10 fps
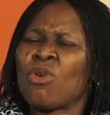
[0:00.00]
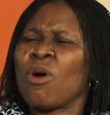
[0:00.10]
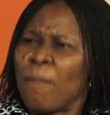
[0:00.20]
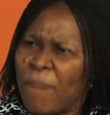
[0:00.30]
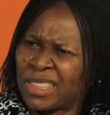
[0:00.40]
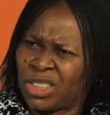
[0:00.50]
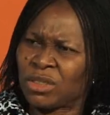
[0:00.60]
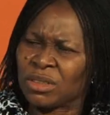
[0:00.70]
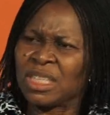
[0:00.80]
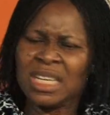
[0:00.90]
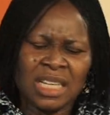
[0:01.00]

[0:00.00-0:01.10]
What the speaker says: compassion.